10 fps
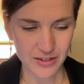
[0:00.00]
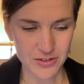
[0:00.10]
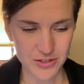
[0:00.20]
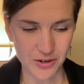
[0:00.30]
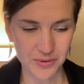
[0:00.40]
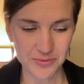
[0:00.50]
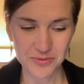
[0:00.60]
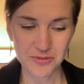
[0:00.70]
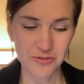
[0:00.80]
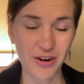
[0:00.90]
So
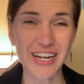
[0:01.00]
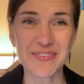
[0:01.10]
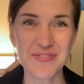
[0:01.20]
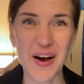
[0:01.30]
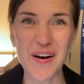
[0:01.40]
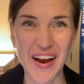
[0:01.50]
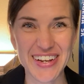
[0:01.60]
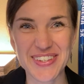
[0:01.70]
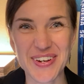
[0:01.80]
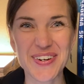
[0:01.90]
ready? All
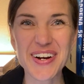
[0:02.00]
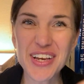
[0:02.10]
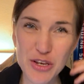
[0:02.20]
right, so